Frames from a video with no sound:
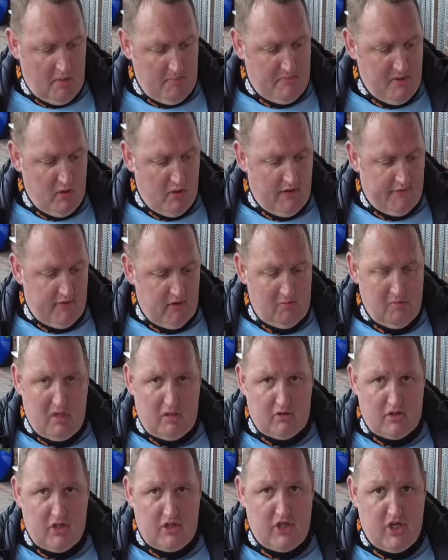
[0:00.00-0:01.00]
Beautiful
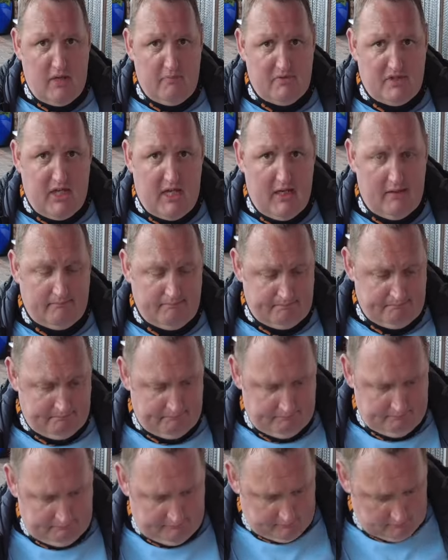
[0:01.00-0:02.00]
box of chips here.
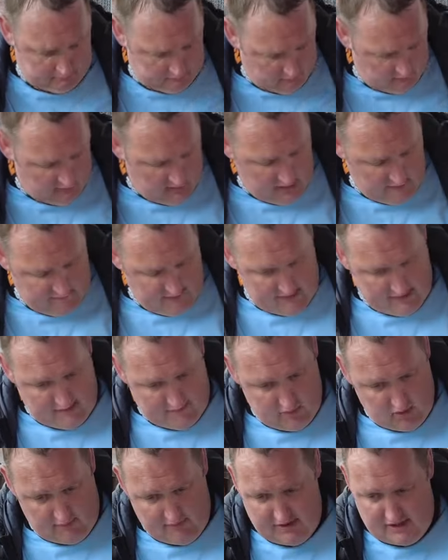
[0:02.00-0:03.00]
In fact,
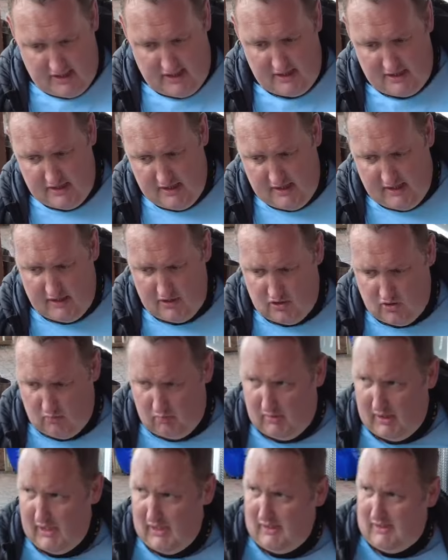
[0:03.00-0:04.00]
I've got a receipt in here
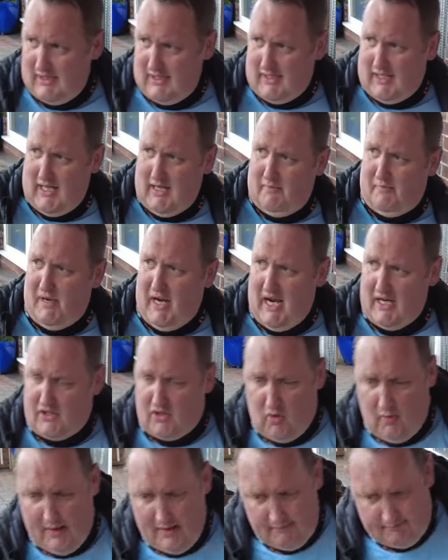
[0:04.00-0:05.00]
somewhere. Let's get price
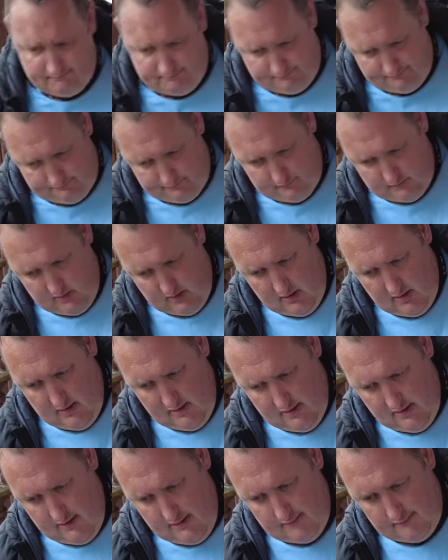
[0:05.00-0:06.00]
for it.
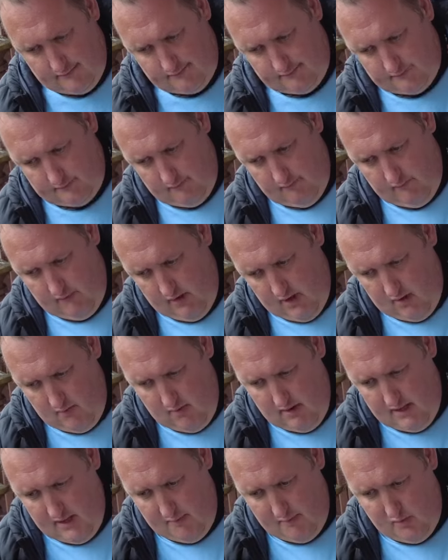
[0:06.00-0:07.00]

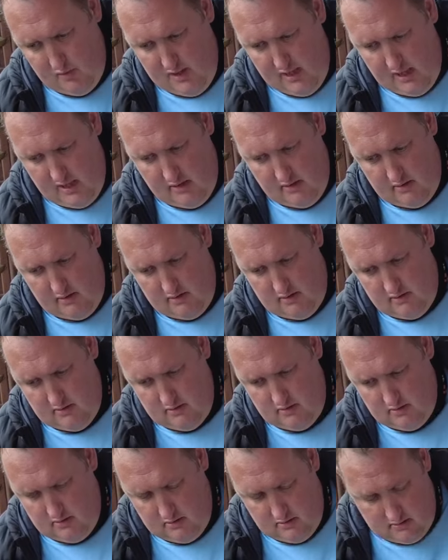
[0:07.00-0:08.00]
Where did I put it?
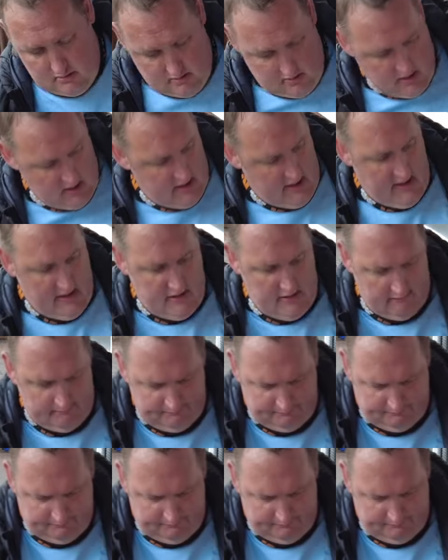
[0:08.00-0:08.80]
There it is.